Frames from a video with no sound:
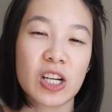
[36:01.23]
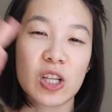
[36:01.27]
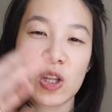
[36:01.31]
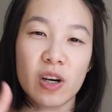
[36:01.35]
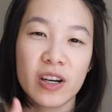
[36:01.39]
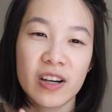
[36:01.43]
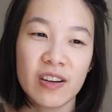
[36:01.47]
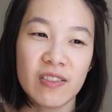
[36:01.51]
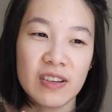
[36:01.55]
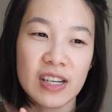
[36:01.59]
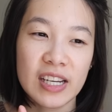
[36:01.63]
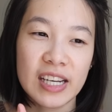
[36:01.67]
a
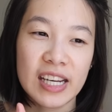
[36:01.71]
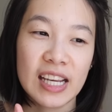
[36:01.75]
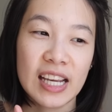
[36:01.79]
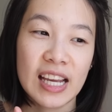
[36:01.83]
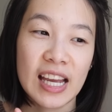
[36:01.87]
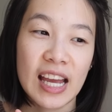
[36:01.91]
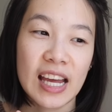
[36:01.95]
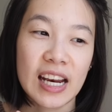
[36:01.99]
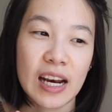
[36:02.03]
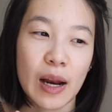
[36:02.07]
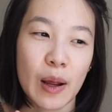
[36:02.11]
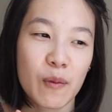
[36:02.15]
lot of
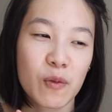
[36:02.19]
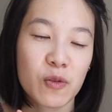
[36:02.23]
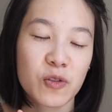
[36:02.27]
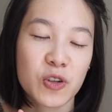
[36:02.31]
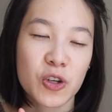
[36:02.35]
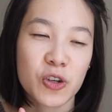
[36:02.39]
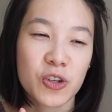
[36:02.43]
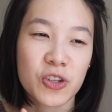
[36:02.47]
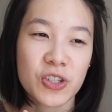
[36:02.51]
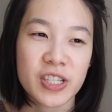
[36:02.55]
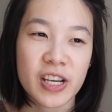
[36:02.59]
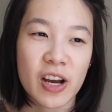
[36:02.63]
knitting and it
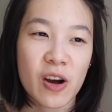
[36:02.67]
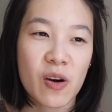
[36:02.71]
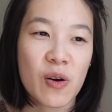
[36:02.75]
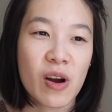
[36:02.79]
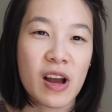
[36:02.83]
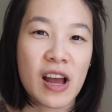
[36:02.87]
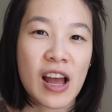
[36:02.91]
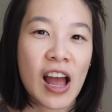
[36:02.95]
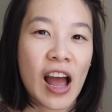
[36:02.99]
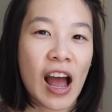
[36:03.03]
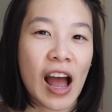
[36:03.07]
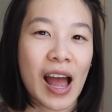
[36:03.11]
turns out
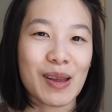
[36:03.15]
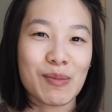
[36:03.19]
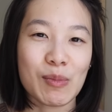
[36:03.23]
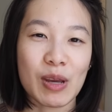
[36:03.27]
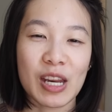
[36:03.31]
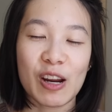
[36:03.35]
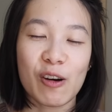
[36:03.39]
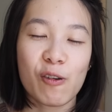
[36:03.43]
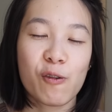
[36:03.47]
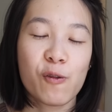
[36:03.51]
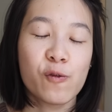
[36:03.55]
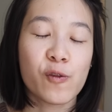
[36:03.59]
I
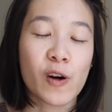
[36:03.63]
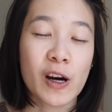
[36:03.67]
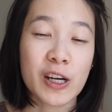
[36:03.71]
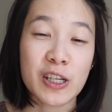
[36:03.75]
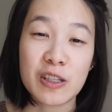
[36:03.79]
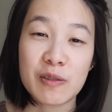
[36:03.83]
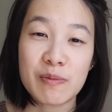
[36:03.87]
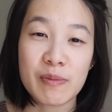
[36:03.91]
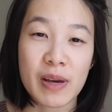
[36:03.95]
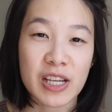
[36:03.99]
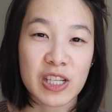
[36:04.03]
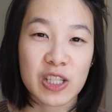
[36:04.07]
made a
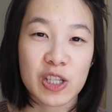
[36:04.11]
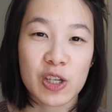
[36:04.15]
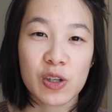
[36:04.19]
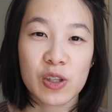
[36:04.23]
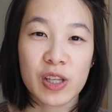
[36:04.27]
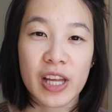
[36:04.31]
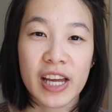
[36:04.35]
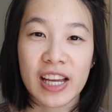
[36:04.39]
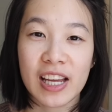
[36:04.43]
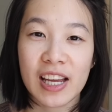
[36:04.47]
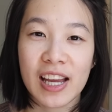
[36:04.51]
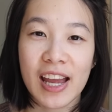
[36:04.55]
fundamental
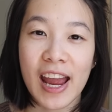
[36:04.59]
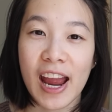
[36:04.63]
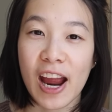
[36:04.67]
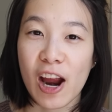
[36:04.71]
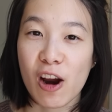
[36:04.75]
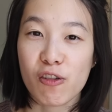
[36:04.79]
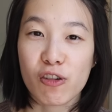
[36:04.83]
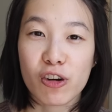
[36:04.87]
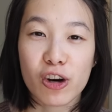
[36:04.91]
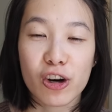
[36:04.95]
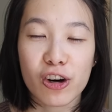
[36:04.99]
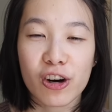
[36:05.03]
like
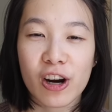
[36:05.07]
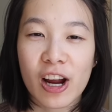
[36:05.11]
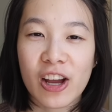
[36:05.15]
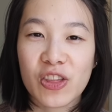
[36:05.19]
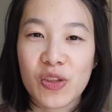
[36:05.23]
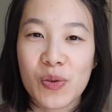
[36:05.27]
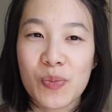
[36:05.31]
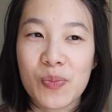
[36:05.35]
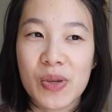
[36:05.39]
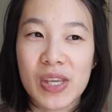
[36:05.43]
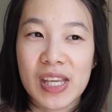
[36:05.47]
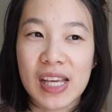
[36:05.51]
error
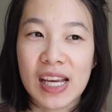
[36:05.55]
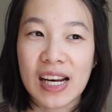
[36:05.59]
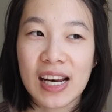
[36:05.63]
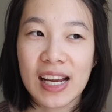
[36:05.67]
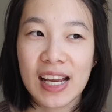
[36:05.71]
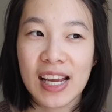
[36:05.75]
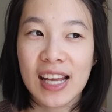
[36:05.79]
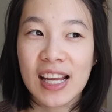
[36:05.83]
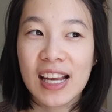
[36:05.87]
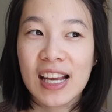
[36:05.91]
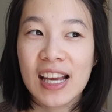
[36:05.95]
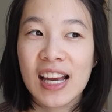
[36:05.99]
at the
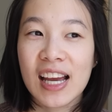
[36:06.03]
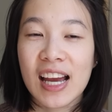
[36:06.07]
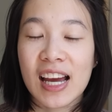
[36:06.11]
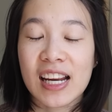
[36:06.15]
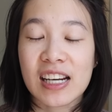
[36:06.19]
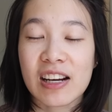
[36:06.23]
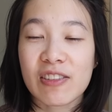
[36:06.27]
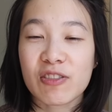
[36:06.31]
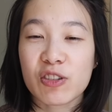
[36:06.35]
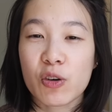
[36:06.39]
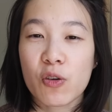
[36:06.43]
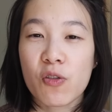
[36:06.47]
beginning
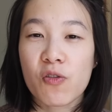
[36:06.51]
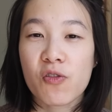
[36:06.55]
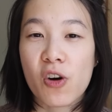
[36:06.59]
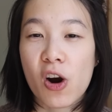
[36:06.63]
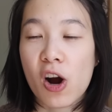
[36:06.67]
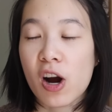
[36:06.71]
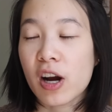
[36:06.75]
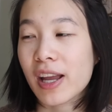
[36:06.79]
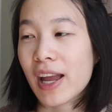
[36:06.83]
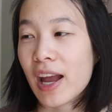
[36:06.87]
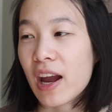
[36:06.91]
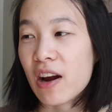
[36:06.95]
and have to
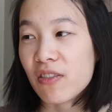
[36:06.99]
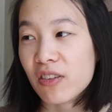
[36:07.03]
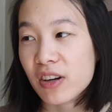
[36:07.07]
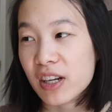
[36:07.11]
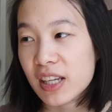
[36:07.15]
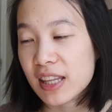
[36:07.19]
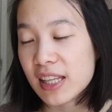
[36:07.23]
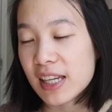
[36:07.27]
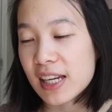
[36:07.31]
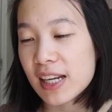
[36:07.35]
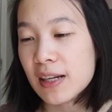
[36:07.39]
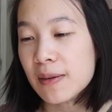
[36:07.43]
frog
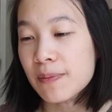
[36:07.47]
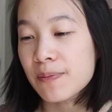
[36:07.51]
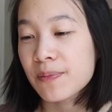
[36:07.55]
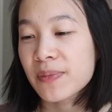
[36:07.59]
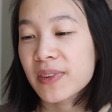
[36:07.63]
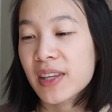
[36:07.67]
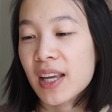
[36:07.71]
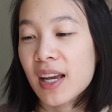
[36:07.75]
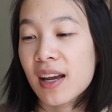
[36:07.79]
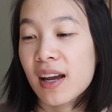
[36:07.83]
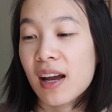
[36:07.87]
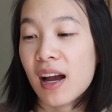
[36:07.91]
everything.
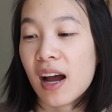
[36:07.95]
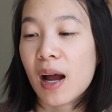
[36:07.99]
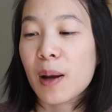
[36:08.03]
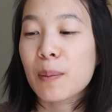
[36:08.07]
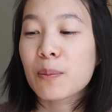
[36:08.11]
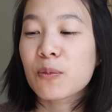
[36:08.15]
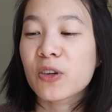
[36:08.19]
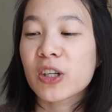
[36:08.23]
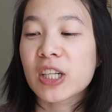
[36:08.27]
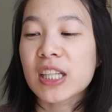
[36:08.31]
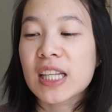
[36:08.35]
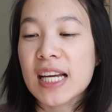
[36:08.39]

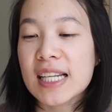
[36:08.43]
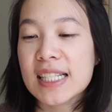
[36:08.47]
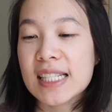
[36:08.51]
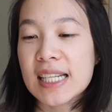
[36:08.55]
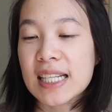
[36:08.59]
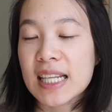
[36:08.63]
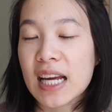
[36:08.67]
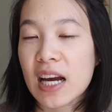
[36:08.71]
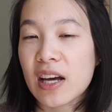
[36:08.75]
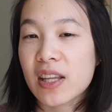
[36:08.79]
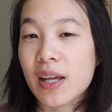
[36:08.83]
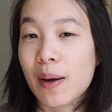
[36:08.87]
I'm
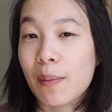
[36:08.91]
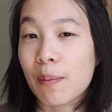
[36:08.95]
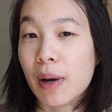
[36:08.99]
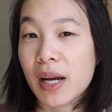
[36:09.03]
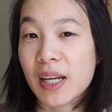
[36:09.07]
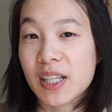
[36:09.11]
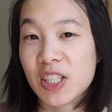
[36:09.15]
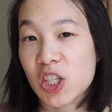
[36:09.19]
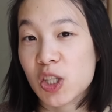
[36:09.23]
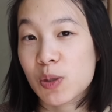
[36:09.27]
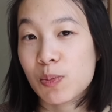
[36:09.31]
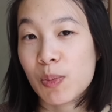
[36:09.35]
realizing now that
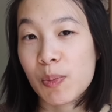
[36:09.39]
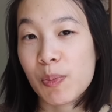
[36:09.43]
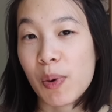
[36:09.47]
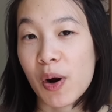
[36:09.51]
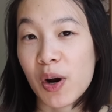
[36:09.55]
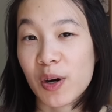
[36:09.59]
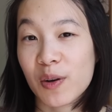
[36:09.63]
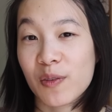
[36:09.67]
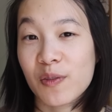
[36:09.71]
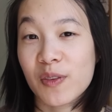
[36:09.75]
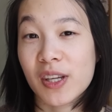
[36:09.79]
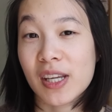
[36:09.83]
might just be
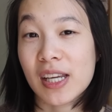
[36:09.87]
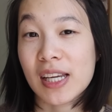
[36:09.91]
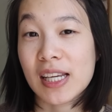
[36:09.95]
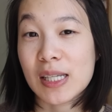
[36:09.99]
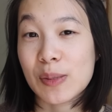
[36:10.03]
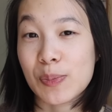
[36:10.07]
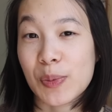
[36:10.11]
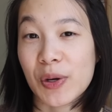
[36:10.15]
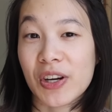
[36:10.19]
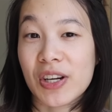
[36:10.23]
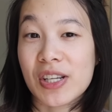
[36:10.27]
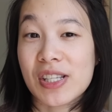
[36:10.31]
part of the
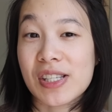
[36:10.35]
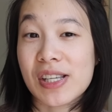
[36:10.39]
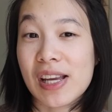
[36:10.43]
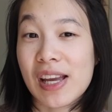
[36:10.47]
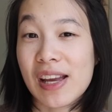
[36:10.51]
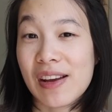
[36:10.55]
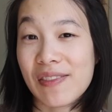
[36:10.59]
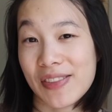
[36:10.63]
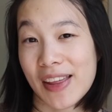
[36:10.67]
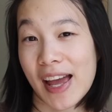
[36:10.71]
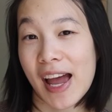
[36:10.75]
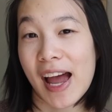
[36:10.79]
experience.
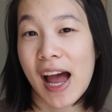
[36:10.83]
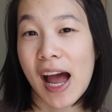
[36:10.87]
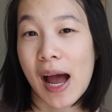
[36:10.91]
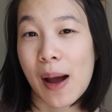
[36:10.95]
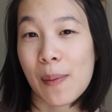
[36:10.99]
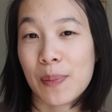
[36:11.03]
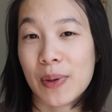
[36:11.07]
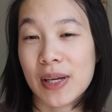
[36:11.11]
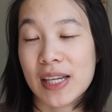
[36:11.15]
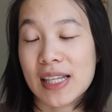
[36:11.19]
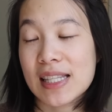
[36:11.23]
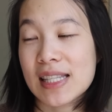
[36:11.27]
If that
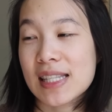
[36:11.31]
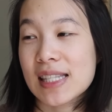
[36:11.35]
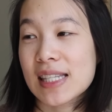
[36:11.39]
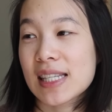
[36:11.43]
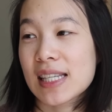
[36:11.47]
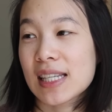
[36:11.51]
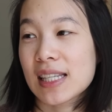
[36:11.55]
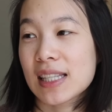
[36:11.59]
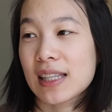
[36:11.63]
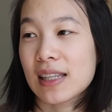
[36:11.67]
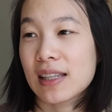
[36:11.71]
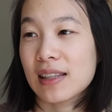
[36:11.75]

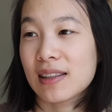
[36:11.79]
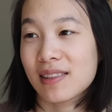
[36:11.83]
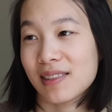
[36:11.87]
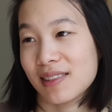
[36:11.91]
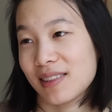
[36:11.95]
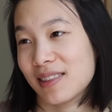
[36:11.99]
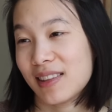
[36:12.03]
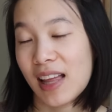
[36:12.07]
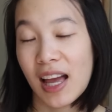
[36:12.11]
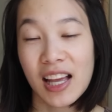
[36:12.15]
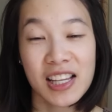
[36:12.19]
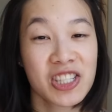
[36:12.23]
happens,
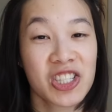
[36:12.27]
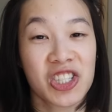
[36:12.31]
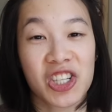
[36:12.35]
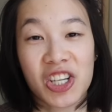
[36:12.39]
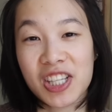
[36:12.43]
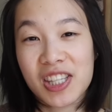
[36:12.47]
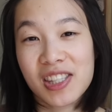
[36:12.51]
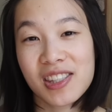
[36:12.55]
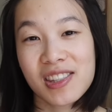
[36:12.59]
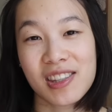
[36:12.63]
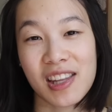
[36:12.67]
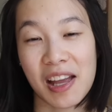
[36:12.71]
that's
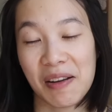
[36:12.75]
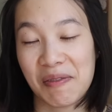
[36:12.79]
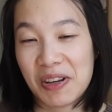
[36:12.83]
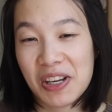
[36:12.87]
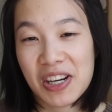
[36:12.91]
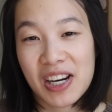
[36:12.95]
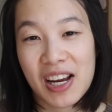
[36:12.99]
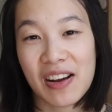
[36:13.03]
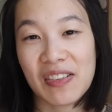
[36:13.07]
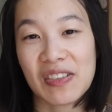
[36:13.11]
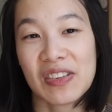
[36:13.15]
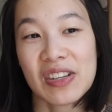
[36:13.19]
just, I'm
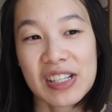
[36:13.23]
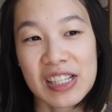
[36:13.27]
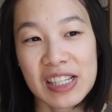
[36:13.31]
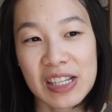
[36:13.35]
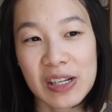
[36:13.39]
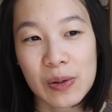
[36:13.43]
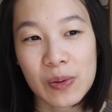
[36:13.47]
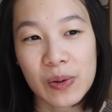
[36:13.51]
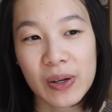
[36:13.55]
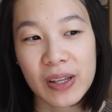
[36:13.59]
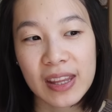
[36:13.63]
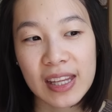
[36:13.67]
gonna have to
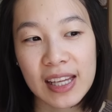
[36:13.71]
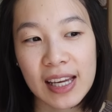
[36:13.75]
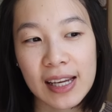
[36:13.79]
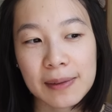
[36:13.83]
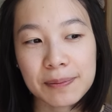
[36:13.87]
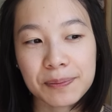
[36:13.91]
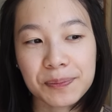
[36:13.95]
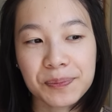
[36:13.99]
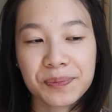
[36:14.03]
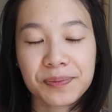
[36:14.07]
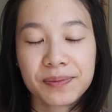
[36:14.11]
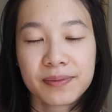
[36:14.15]
deal with it.